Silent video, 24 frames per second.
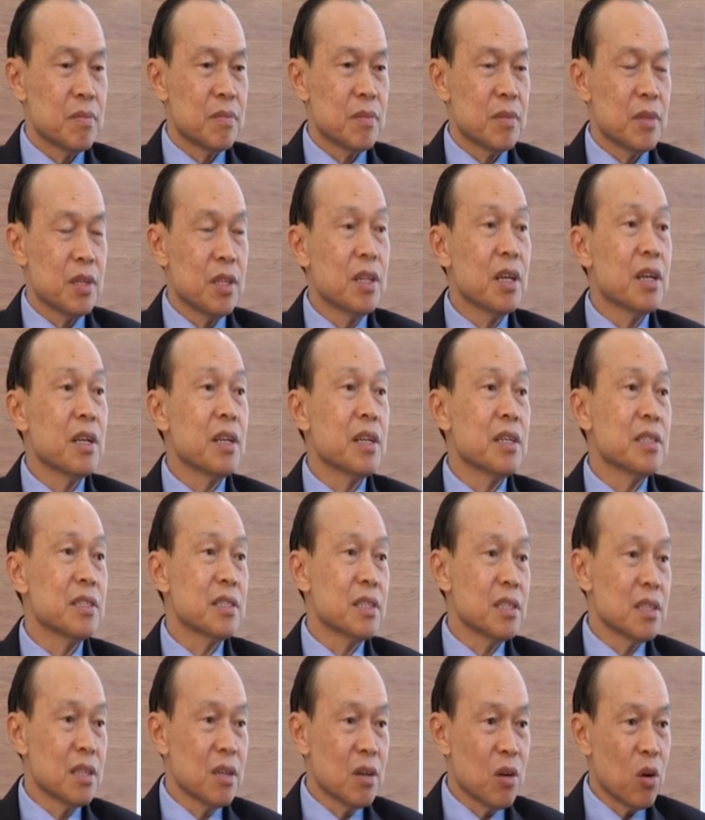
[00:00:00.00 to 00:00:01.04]

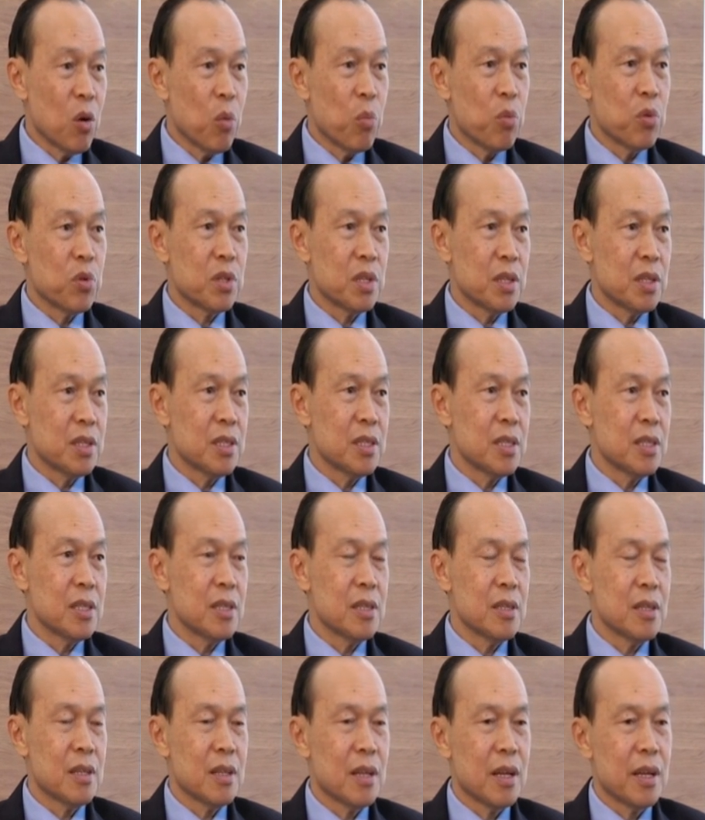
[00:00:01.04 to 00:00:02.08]
international commodity
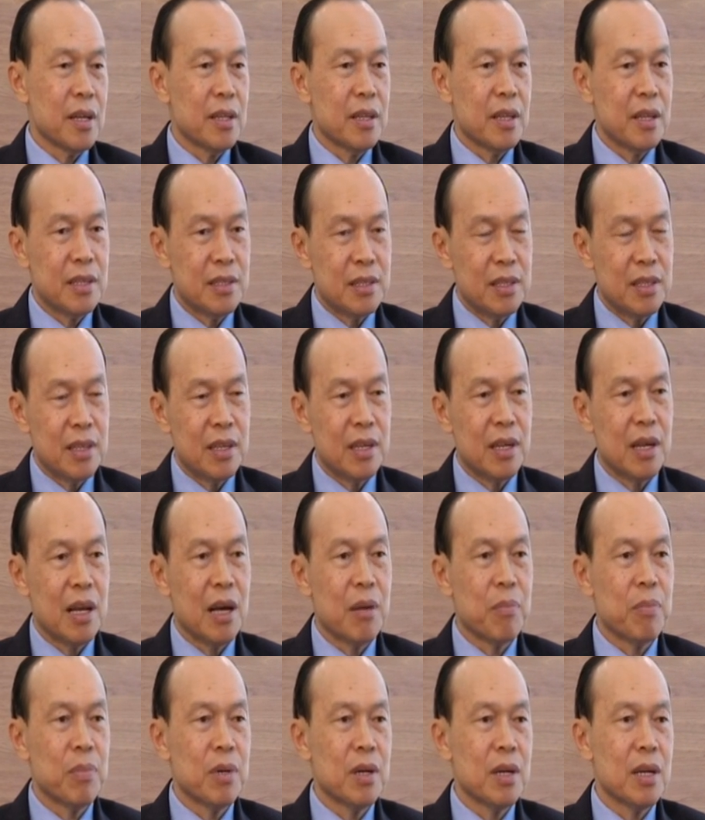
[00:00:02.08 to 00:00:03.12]
like natural
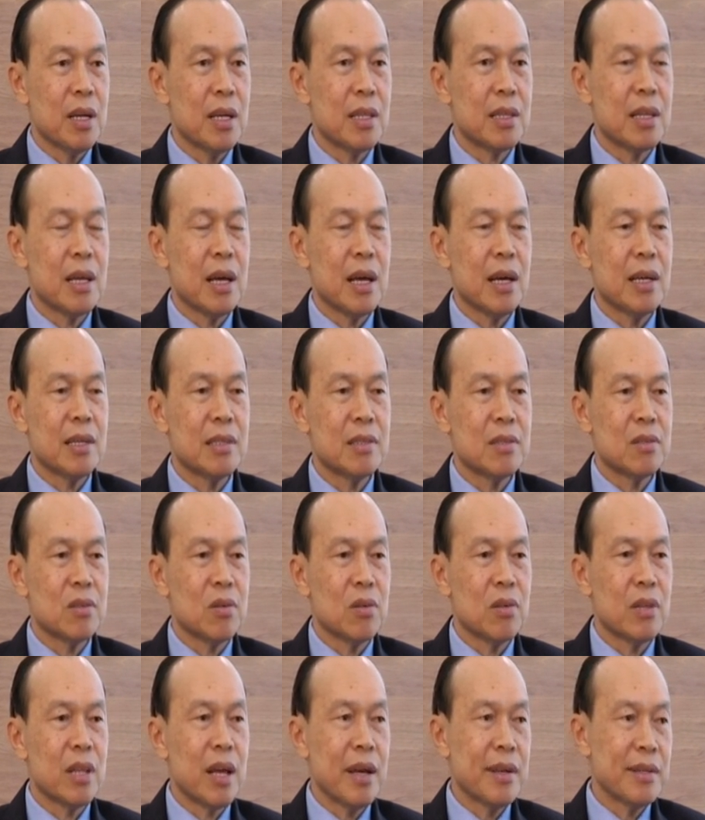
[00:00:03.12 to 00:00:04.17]
rubber latex
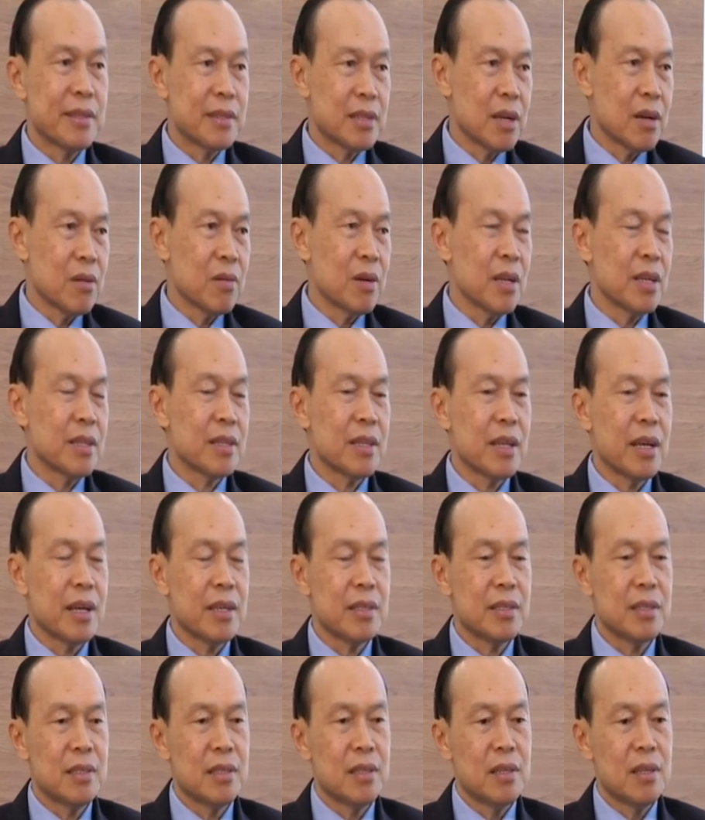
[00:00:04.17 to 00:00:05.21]
or nitrile
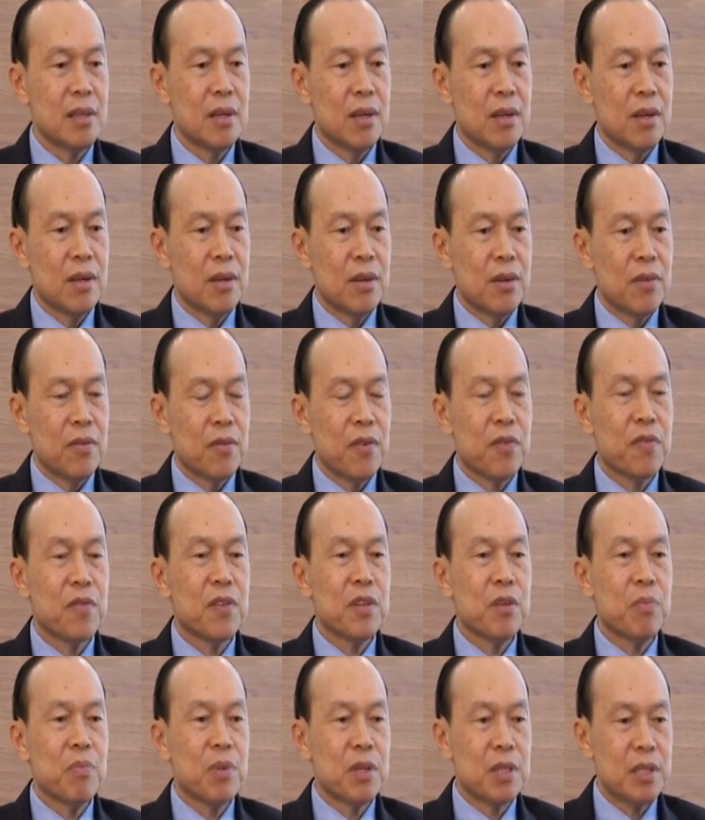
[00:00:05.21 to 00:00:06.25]
latex.
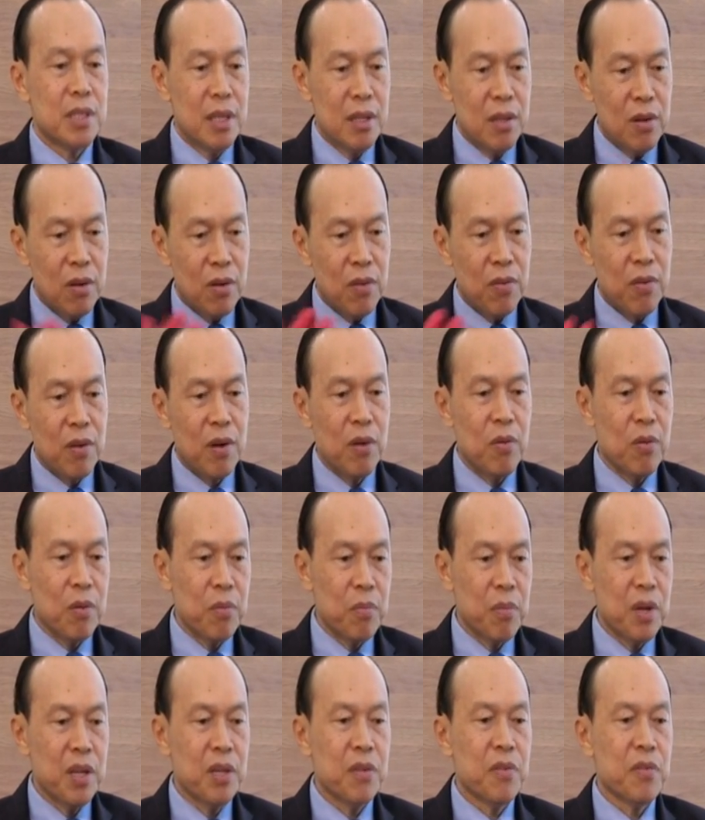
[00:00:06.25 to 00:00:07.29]
50% of our
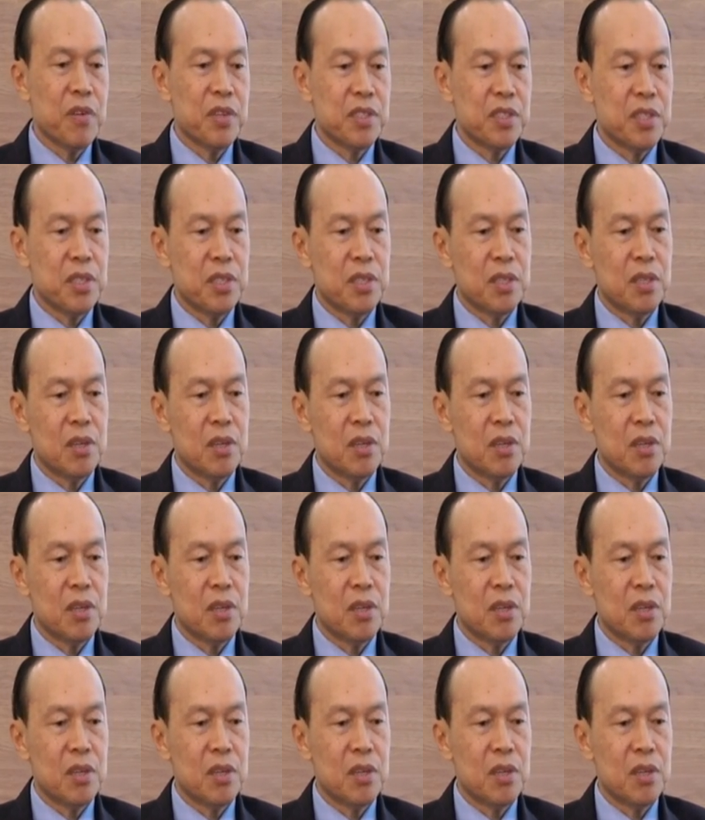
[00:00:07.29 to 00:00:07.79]
manufacturing